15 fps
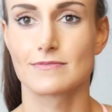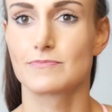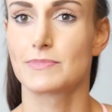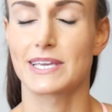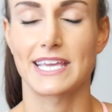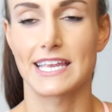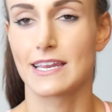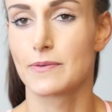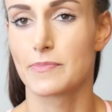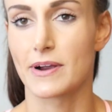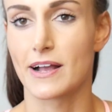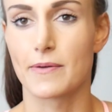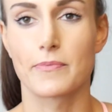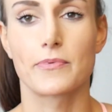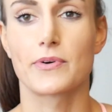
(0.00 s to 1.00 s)
bikini
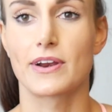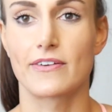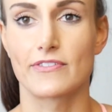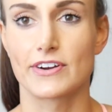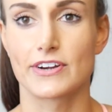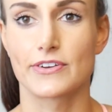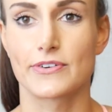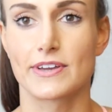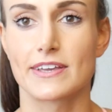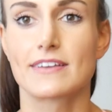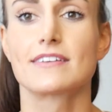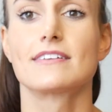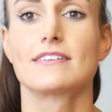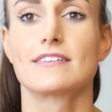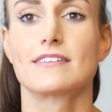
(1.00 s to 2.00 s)
prep, whatever you're
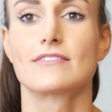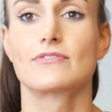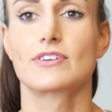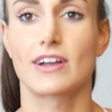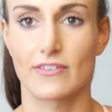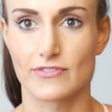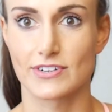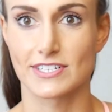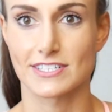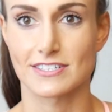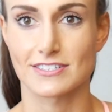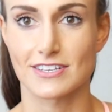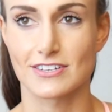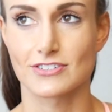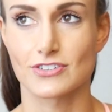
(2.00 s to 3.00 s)
doing. Recovery is
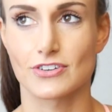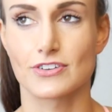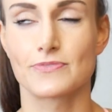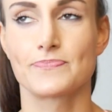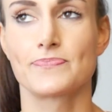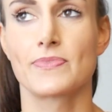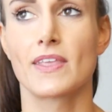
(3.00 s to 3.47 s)
essential.